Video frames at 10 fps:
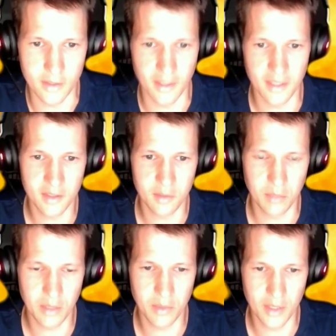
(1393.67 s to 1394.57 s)
and it's
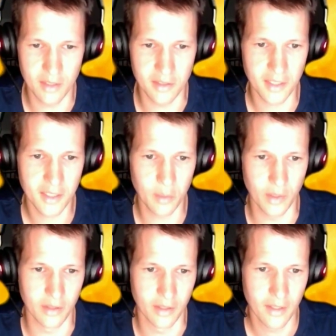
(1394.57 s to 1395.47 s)
maybe a tricky
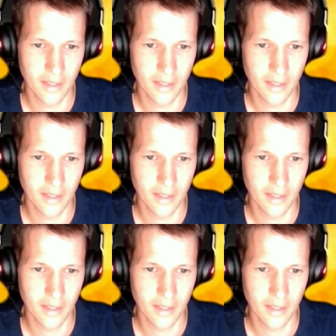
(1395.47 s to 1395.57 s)
one.